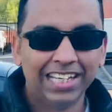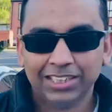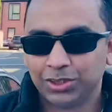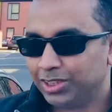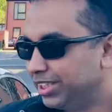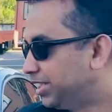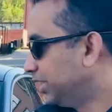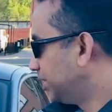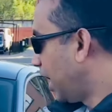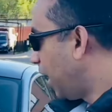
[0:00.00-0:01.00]
So this
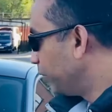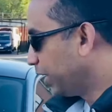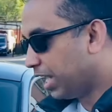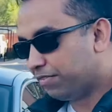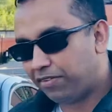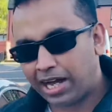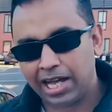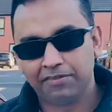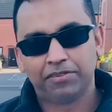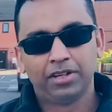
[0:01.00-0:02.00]
is the Audi
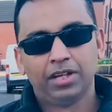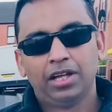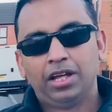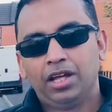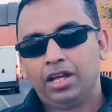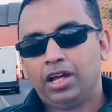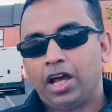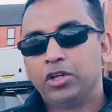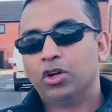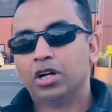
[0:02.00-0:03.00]
A5.
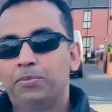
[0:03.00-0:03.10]
A younger